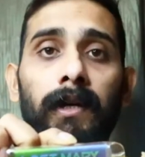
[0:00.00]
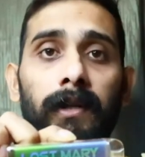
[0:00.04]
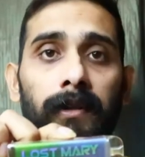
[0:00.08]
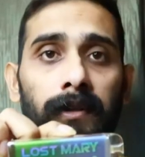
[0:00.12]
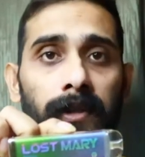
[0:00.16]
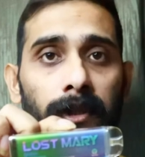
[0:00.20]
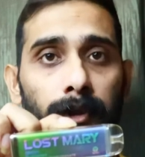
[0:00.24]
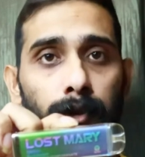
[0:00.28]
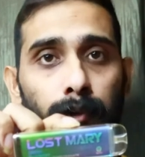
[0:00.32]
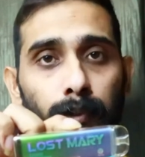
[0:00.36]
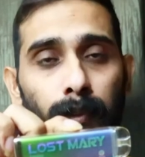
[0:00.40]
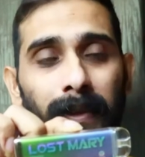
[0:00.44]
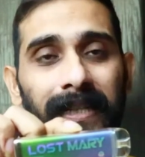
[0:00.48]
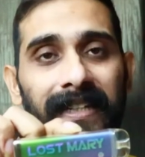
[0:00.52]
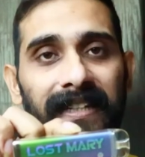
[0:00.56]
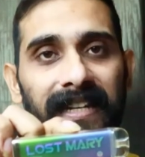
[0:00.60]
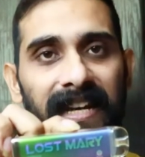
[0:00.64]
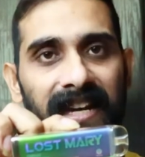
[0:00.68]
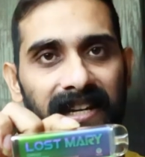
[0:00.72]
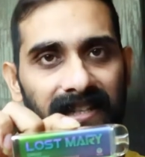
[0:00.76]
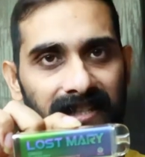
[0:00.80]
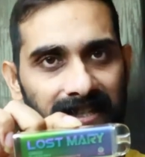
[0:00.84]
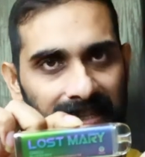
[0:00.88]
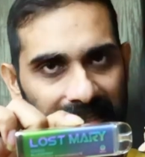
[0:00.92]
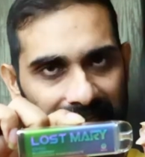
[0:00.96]
The
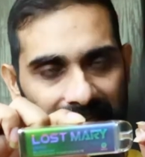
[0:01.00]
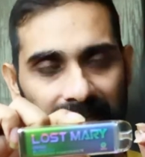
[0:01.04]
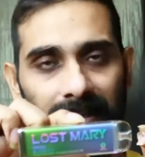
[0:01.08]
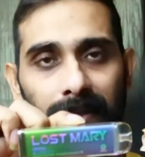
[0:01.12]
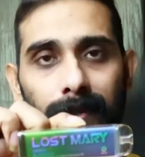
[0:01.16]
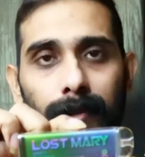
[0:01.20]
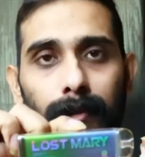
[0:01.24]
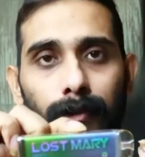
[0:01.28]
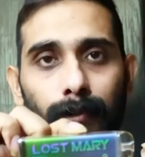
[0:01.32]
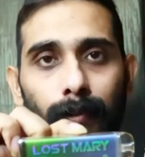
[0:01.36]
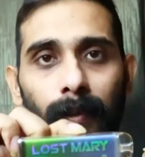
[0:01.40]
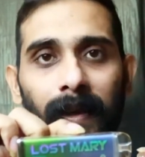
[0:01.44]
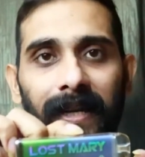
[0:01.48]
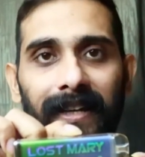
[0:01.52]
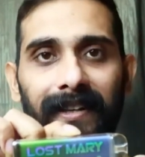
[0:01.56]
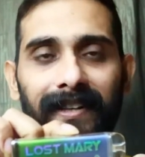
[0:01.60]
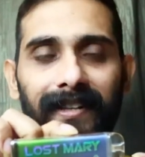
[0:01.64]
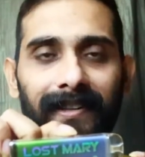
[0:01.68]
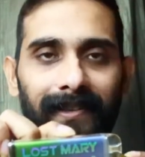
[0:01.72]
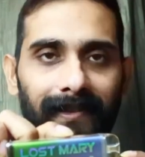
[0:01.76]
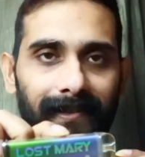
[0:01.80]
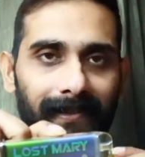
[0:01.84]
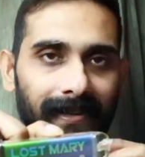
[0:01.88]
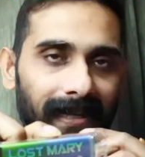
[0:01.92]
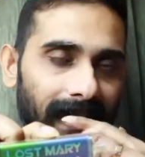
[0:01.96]
sweetness, it is sweet.
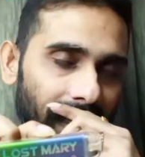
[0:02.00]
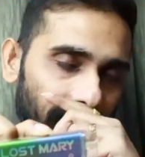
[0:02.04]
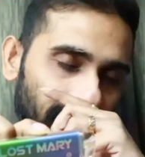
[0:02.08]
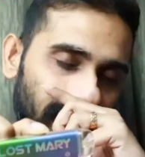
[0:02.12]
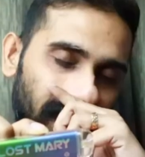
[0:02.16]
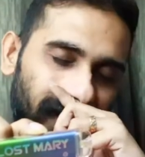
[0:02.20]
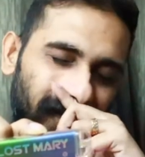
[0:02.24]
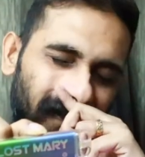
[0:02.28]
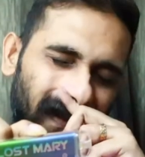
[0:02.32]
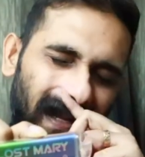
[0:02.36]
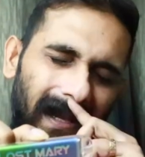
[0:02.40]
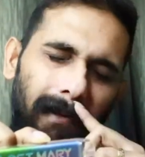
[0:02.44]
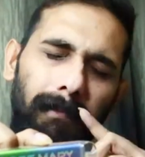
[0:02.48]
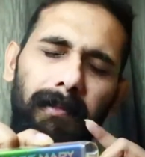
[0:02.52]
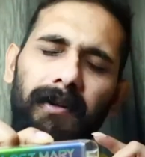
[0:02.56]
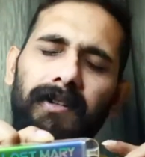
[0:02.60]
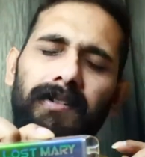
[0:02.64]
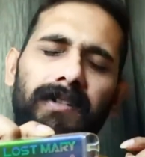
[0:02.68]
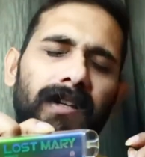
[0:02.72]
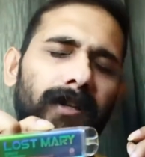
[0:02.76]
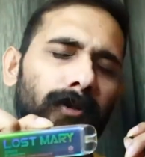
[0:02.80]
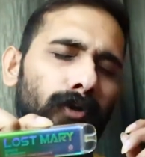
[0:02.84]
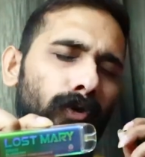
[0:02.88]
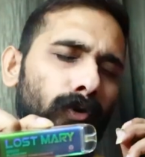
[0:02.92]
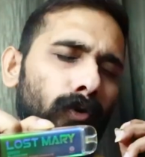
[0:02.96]
Okay, the
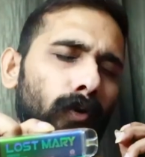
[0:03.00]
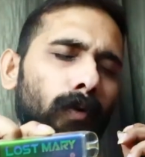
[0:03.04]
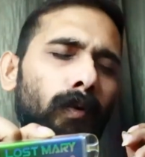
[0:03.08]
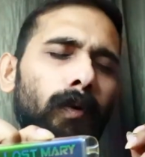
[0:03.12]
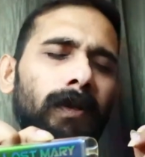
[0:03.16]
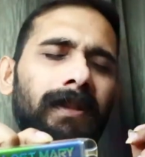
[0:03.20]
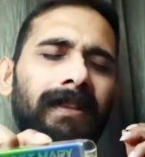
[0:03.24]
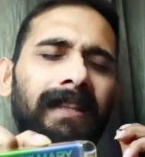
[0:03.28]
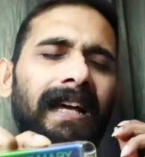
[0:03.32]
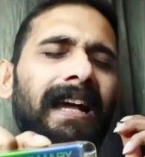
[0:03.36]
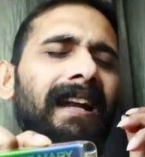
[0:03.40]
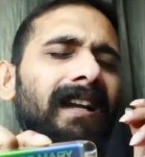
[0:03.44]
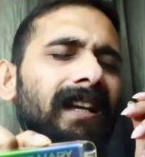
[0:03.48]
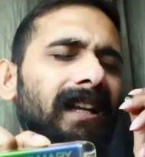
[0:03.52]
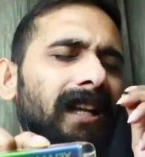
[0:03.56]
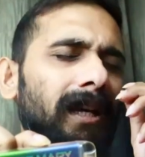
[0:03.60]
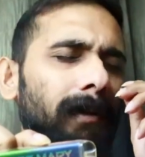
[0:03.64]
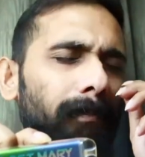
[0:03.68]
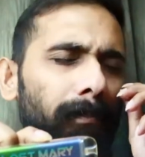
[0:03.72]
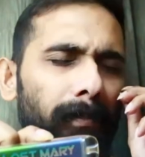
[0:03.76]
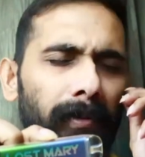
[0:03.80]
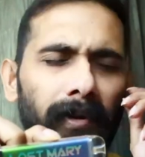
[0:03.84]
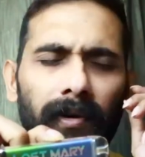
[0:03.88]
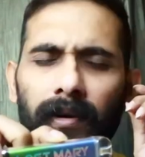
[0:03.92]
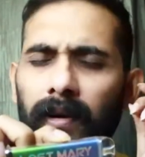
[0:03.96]
flavors are so
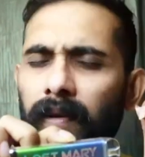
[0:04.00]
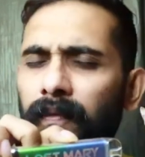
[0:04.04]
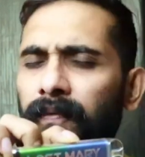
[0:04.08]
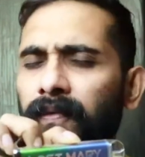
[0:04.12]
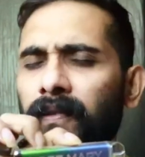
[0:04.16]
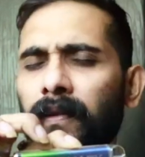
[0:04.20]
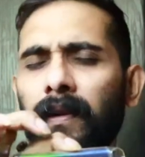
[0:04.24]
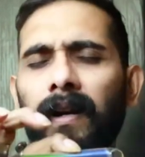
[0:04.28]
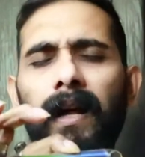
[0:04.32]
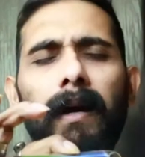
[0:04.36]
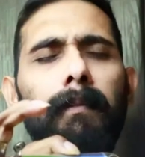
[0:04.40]
authentic, beautiful.